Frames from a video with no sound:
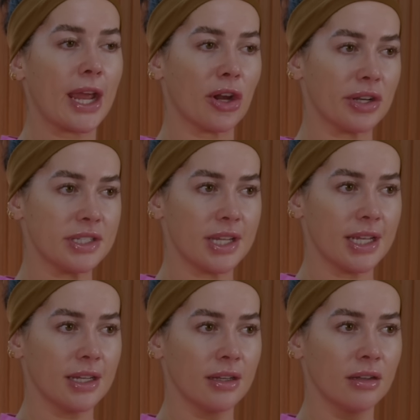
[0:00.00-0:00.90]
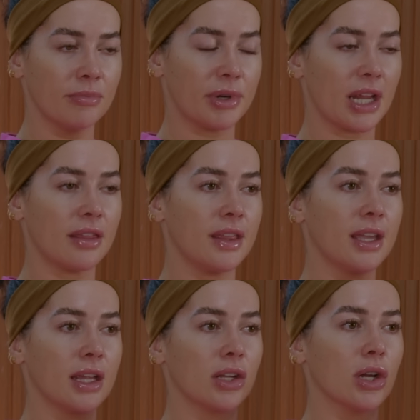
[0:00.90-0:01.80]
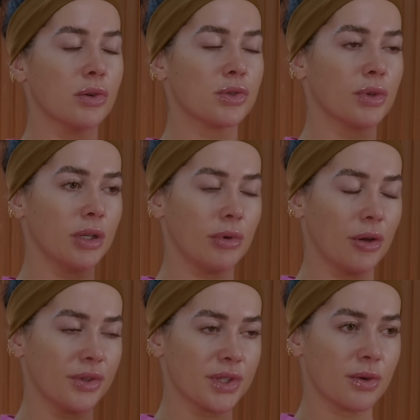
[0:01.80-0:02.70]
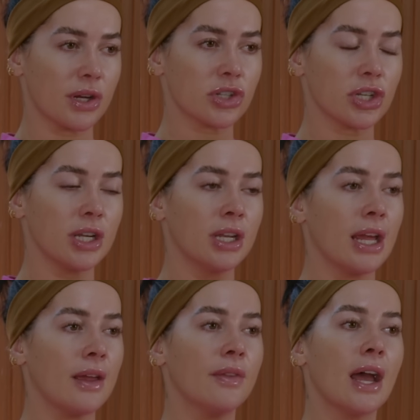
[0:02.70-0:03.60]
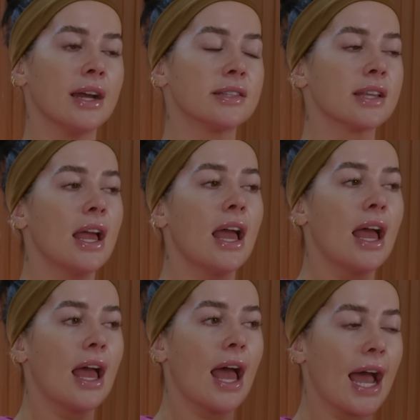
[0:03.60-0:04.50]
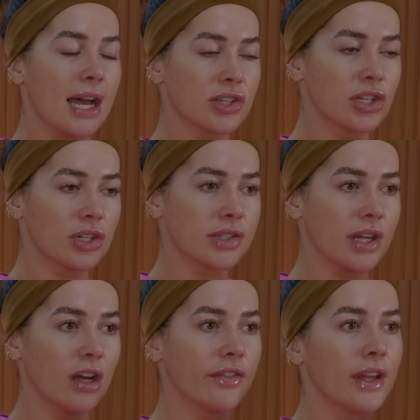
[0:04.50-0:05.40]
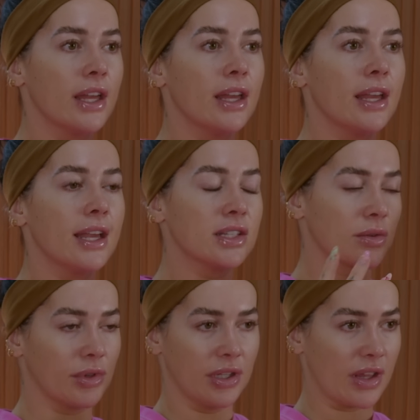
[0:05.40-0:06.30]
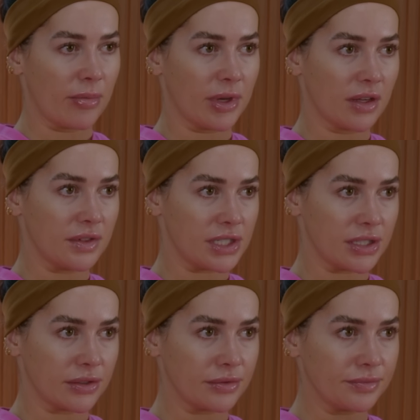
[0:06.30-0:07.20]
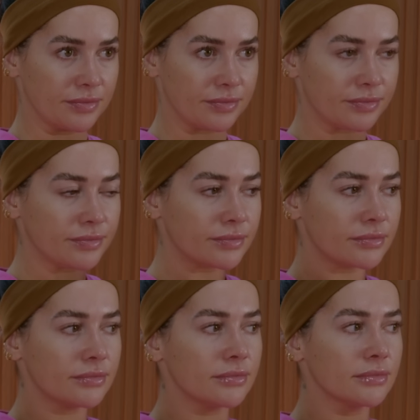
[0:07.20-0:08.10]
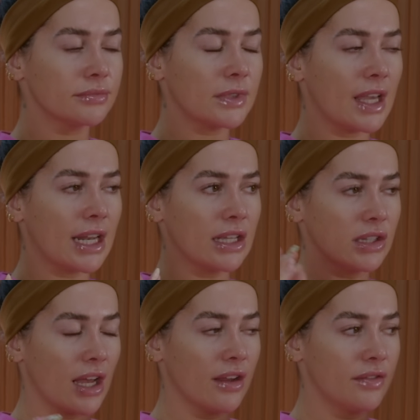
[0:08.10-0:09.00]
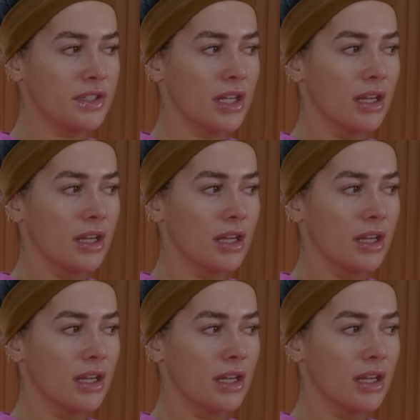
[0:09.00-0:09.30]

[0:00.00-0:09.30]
parenting, but I think it goes really well with this question, and that's ask yourself, is it really that big of a deal? And I loved